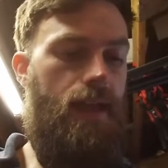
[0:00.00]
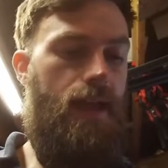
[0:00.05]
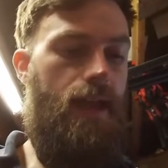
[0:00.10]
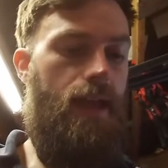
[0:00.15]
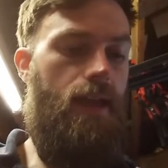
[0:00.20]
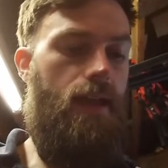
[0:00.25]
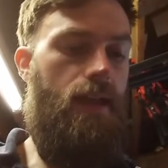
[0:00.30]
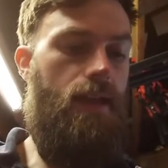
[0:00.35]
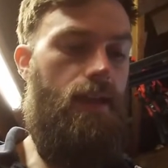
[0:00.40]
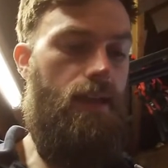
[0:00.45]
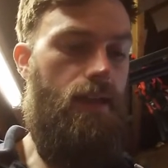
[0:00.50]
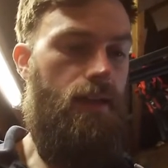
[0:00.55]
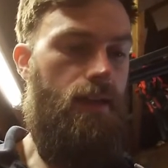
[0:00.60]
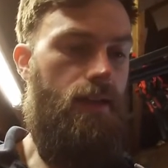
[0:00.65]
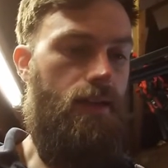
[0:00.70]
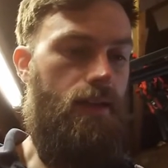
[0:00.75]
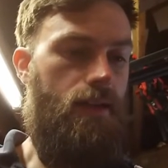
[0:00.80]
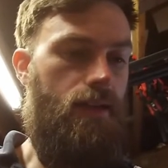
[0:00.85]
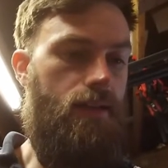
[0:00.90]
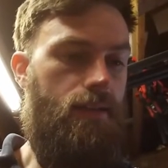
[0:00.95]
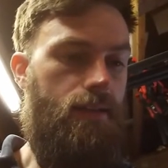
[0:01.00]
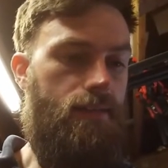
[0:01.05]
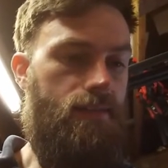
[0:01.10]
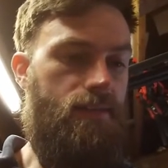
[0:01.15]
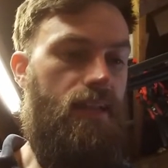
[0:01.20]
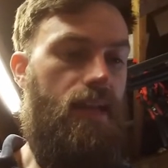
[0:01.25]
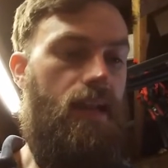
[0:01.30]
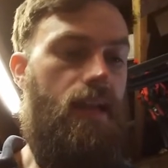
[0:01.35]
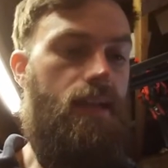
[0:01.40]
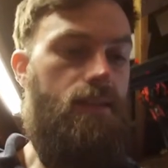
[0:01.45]
a
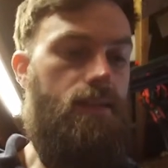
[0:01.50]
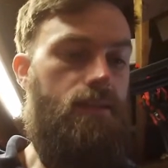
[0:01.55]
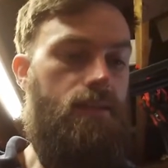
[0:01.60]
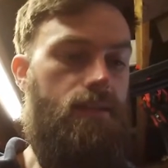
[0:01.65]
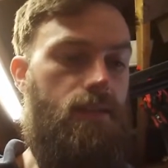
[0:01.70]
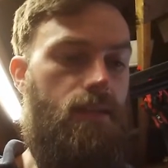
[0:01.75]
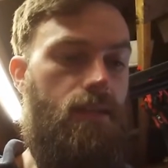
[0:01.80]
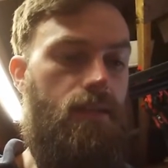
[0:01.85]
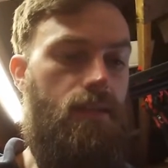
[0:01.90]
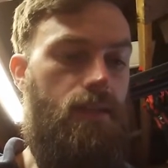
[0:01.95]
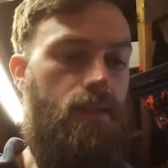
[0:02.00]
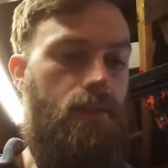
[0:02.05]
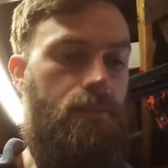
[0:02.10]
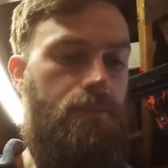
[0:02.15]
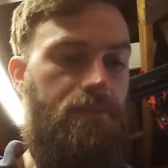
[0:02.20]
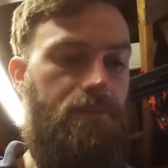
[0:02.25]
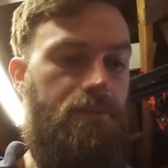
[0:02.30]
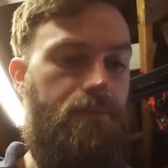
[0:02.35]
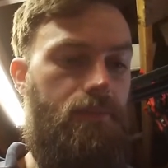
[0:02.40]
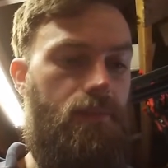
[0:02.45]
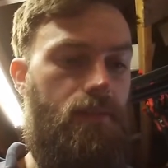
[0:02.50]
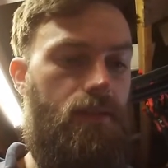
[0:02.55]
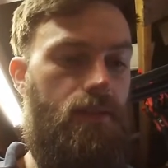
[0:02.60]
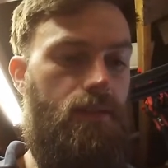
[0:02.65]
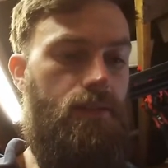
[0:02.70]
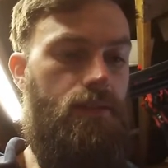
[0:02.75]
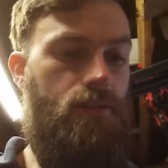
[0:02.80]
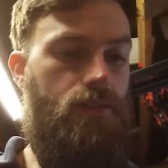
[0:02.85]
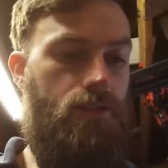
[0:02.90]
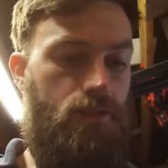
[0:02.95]
standard
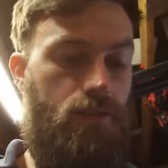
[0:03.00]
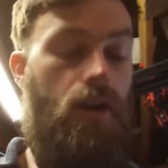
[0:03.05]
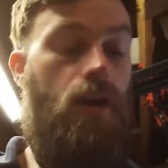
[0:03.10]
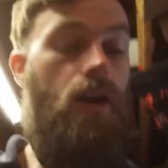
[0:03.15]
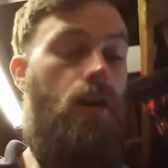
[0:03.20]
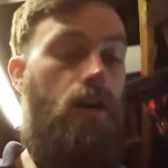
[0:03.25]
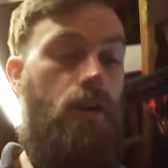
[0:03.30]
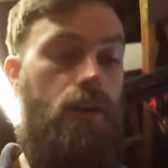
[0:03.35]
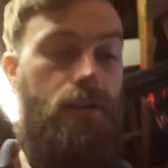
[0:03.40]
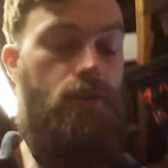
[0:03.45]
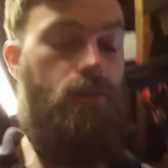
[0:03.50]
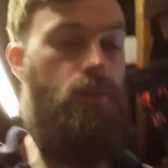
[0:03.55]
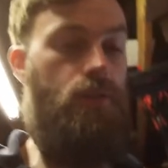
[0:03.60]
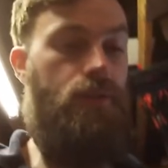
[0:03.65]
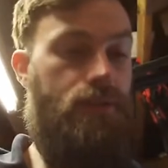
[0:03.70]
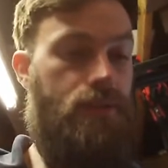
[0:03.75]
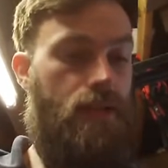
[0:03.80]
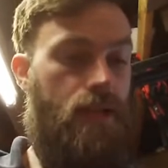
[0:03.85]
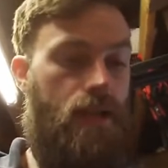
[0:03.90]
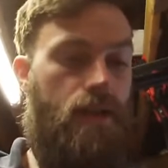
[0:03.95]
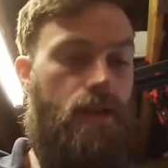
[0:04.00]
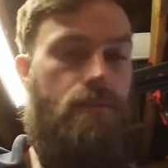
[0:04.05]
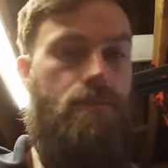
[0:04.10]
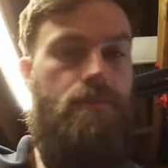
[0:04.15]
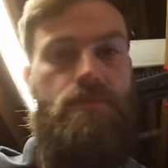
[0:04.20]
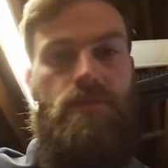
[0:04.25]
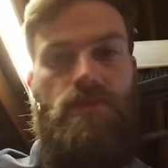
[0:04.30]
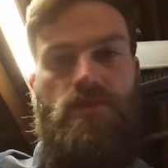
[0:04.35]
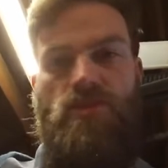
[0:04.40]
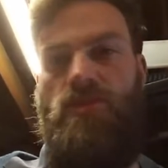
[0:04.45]
high quality
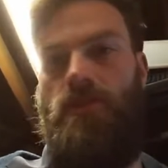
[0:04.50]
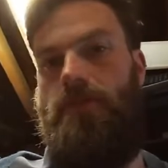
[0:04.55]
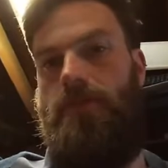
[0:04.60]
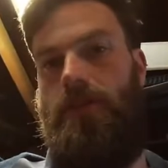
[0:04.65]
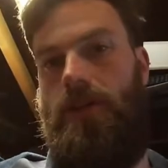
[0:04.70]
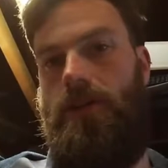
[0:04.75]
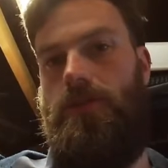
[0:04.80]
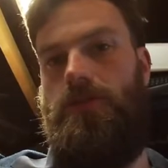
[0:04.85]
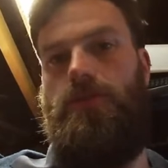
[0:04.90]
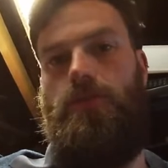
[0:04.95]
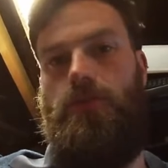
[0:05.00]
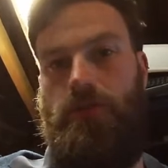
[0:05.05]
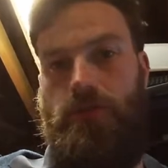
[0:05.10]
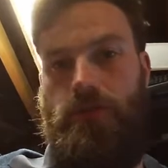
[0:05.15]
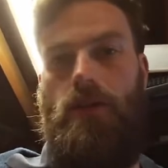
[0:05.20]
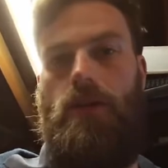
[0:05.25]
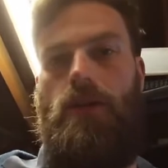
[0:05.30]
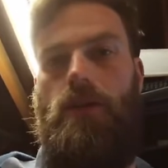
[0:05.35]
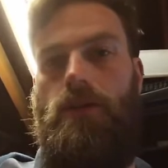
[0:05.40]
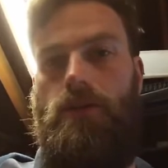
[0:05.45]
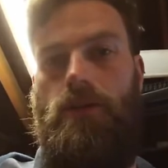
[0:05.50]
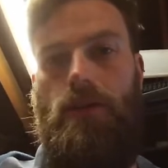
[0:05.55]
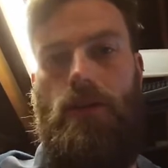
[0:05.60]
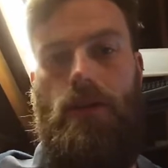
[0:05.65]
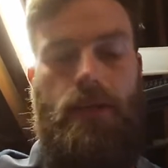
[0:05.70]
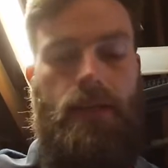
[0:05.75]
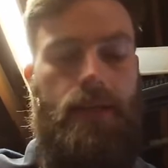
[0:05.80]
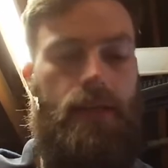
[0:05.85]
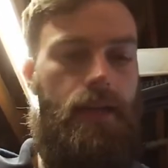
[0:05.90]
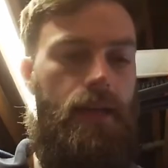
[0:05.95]
universal style.
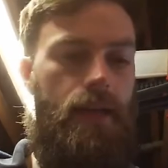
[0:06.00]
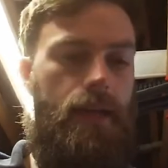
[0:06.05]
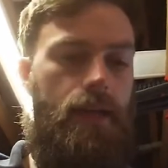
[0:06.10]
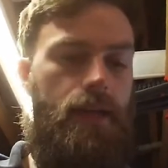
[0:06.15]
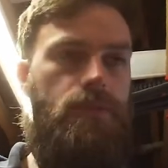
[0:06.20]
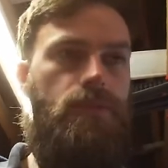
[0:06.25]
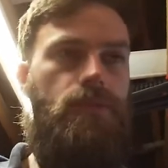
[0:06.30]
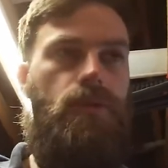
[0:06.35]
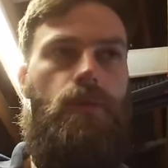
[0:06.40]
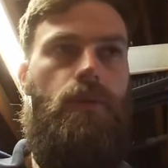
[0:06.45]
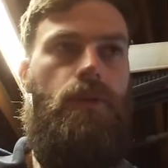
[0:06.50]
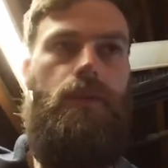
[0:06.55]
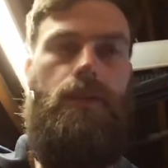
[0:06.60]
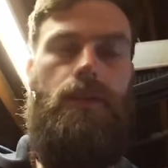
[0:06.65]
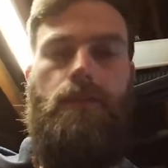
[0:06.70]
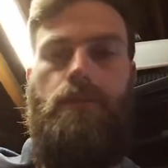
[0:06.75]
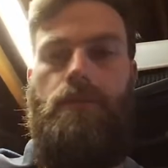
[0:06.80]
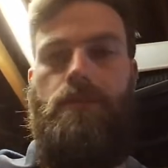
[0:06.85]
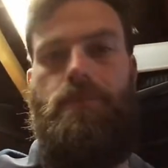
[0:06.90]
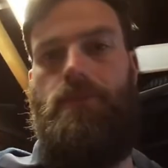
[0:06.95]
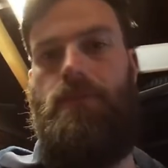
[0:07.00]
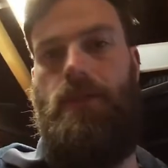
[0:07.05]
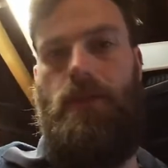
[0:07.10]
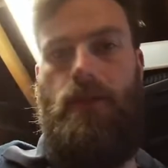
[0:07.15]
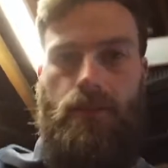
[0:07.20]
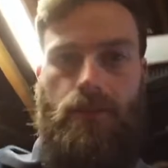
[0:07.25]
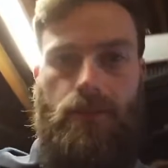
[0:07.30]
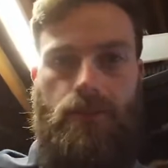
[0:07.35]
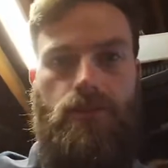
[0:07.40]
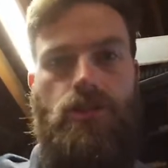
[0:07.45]
It's not one of the, you
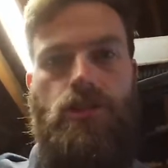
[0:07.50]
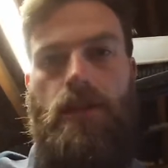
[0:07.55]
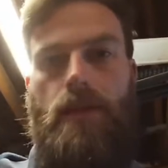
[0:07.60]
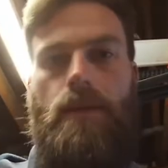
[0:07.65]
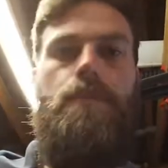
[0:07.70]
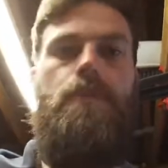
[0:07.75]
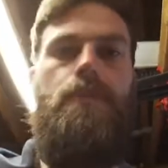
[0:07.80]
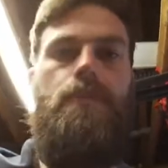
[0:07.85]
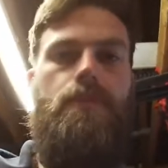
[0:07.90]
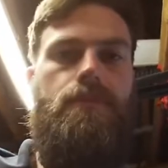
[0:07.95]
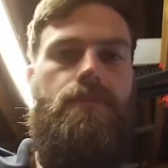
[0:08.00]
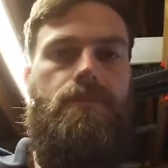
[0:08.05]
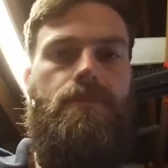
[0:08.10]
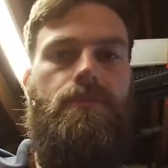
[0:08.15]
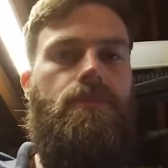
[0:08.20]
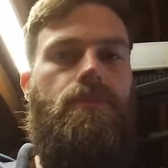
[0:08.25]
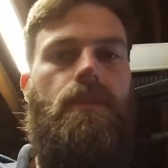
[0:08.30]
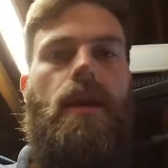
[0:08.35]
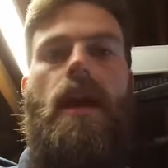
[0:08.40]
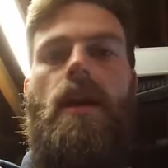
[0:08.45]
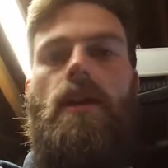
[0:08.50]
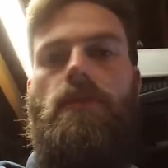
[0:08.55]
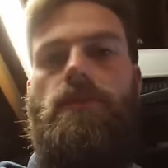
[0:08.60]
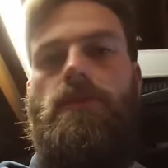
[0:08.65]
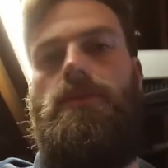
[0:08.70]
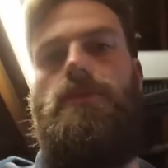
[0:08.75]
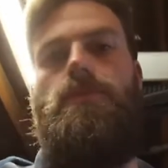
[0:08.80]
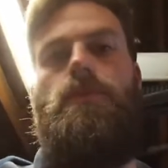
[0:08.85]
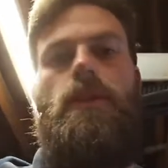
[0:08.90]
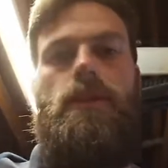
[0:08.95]
know, the cheap
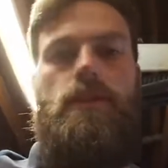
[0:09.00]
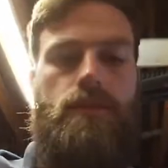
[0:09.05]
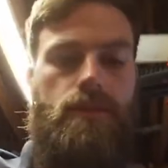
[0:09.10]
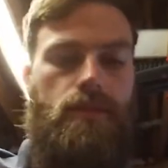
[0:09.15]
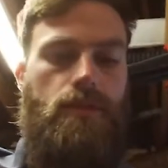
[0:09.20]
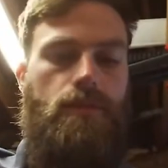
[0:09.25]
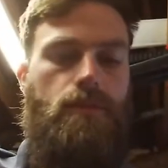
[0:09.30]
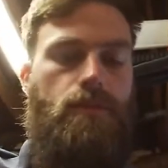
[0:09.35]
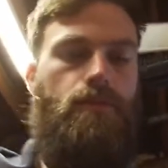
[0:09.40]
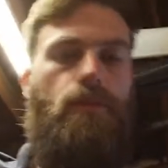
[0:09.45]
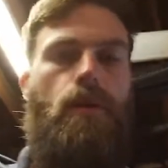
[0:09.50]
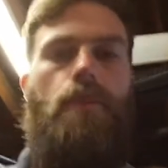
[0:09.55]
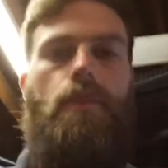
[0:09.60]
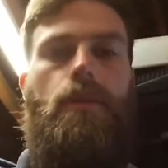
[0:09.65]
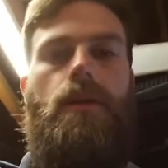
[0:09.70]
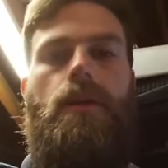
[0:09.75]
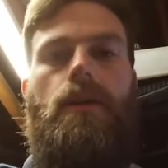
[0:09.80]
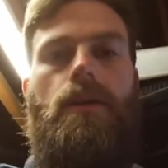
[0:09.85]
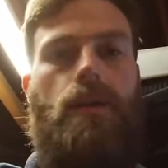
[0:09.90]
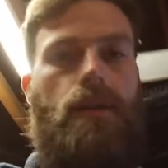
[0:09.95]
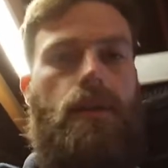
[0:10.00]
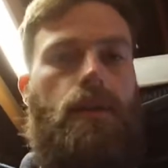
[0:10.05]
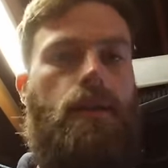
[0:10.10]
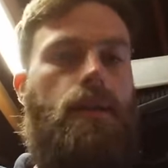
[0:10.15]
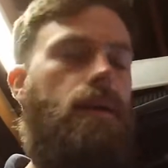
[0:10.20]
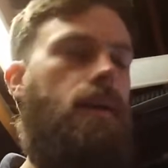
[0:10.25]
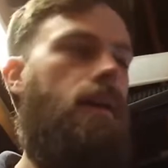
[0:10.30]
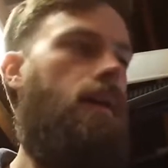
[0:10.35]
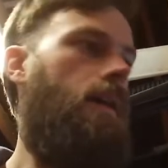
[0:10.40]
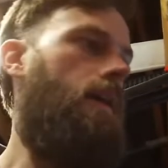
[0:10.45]
Halfords ones. It's a proper,
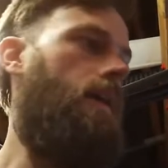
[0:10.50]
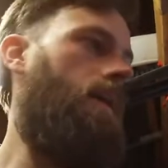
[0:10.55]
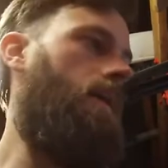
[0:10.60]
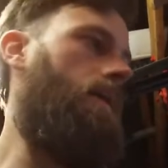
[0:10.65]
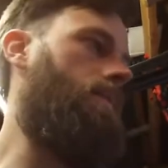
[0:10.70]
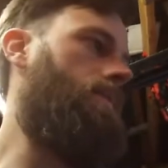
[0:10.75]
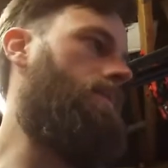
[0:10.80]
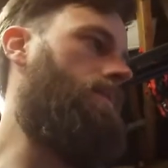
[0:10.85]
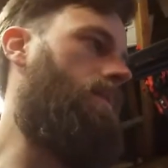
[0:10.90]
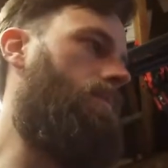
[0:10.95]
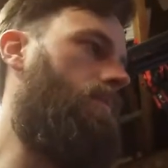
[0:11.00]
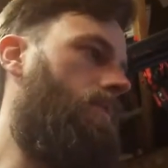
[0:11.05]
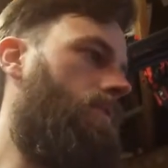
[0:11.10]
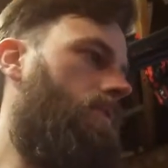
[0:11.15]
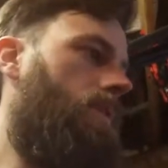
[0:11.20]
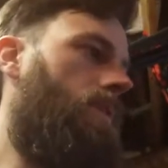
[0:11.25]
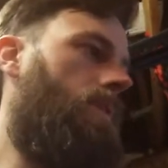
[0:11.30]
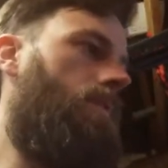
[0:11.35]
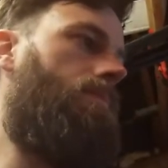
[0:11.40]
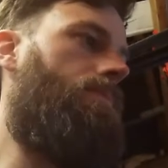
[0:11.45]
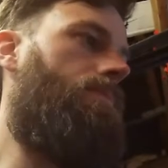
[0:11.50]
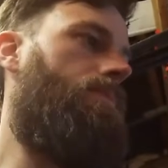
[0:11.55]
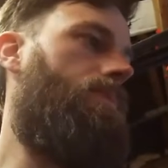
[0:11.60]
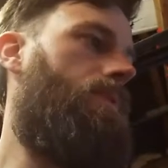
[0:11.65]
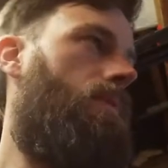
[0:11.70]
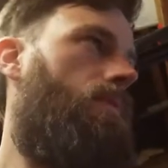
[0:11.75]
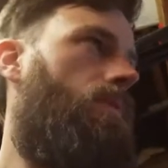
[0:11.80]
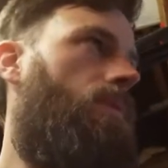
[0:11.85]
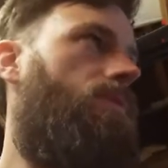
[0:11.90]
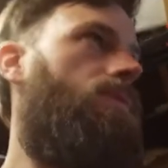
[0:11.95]
it's come
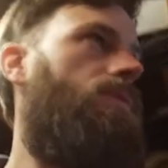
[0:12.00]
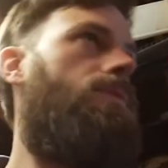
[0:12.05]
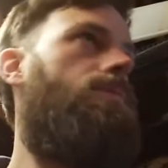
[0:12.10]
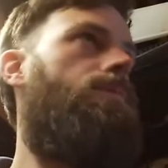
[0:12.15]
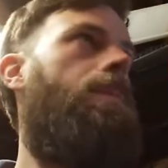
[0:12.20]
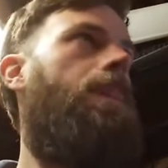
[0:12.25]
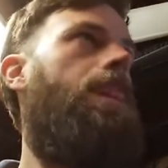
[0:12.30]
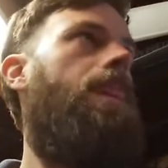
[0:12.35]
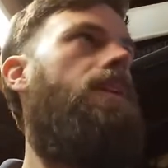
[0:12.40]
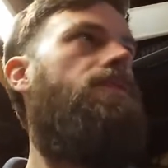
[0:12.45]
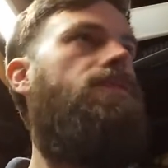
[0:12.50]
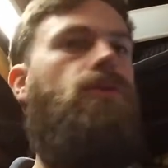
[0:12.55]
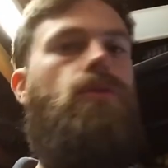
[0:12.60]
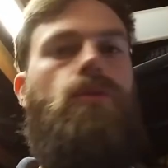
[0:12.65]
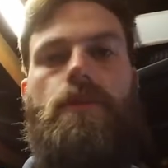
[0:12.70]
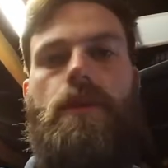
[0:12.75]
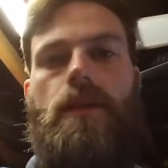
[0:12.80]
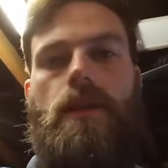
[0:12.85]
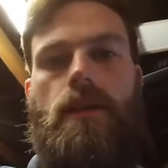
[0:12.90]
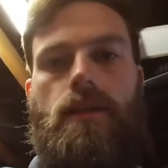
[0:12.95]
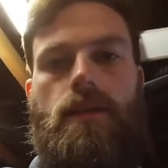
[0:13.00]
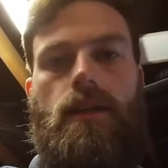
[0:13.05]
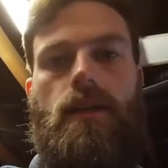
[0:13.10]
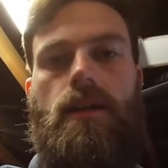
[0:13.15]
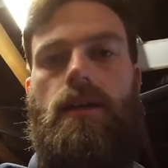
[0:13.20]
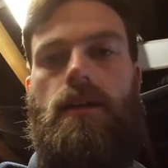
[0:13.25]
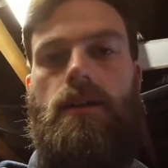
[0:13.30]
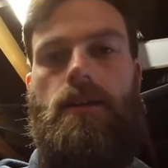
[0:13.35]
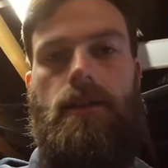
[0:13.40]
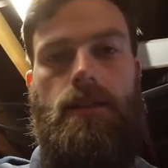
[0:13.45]
off a Formula
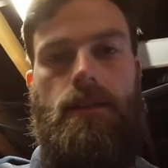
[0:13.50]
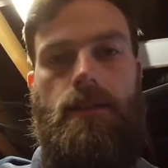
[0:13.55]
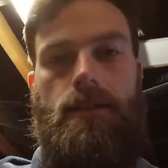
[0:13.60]
car,